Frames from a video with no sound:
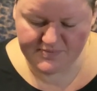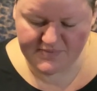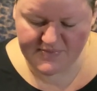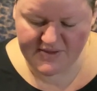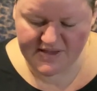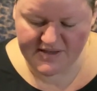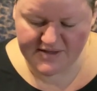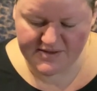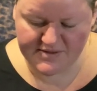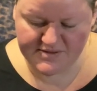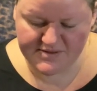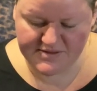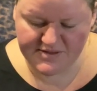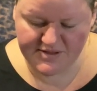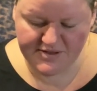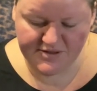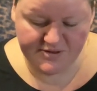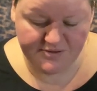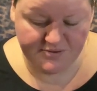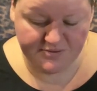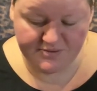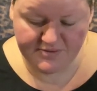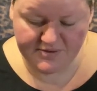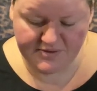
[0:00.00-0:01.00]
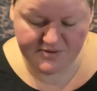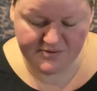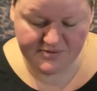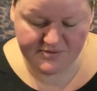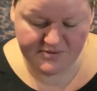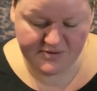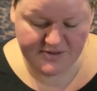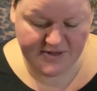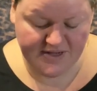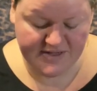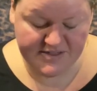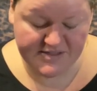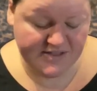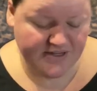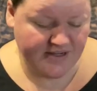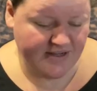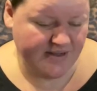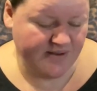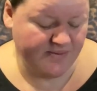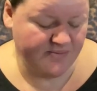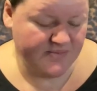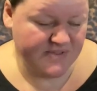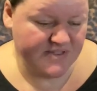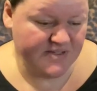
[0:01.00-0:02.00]
And you know, at
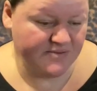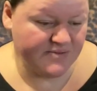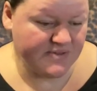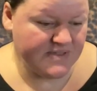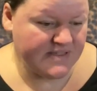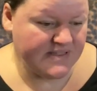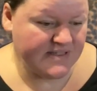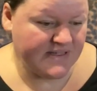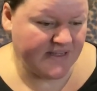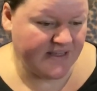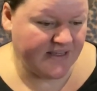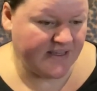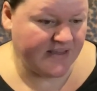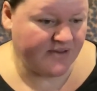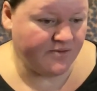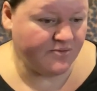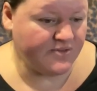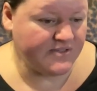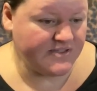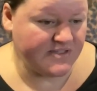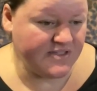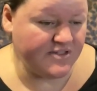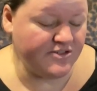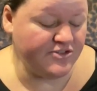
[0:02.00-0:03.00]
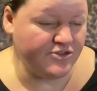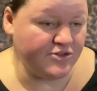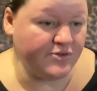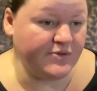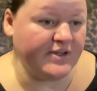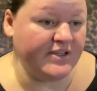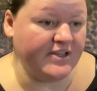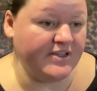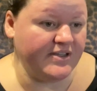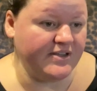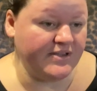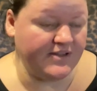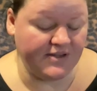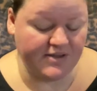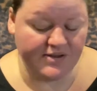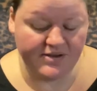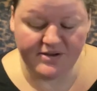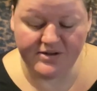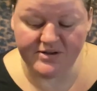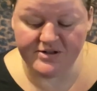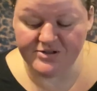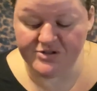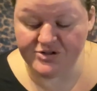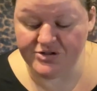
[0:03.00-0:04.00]
times it was like it was enjoyable
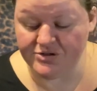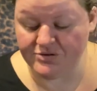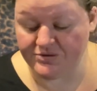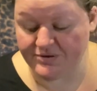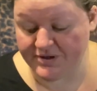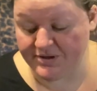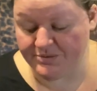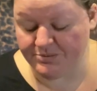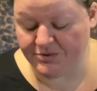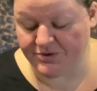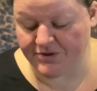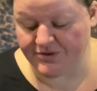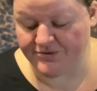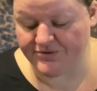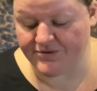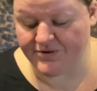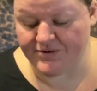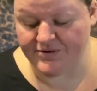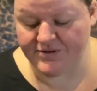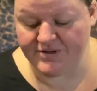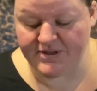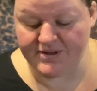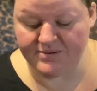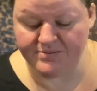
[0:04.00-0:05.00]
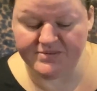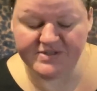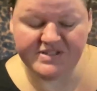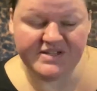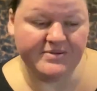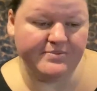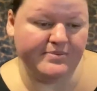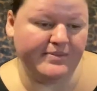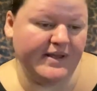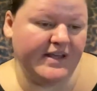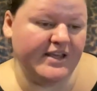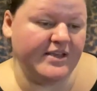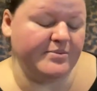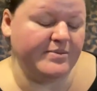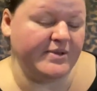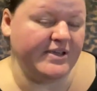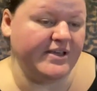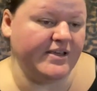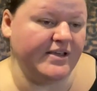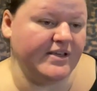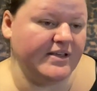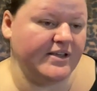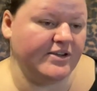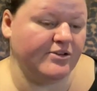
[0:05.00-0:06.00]
for them to make
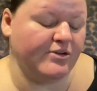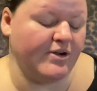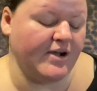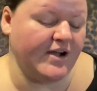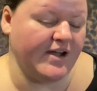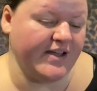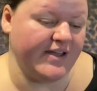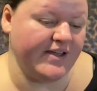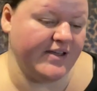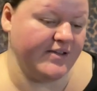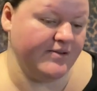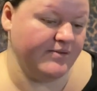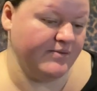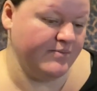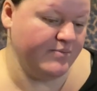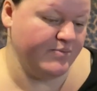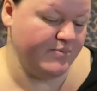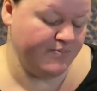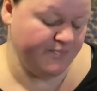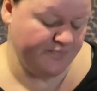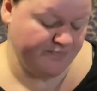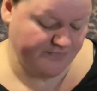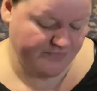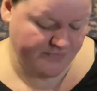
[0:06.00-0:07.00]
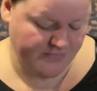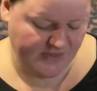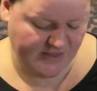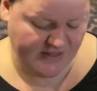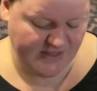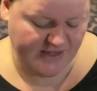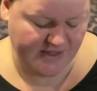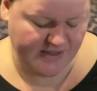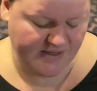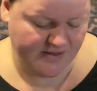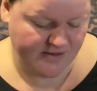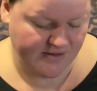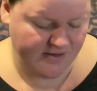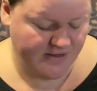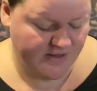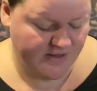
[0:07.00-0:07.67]
me cry. Like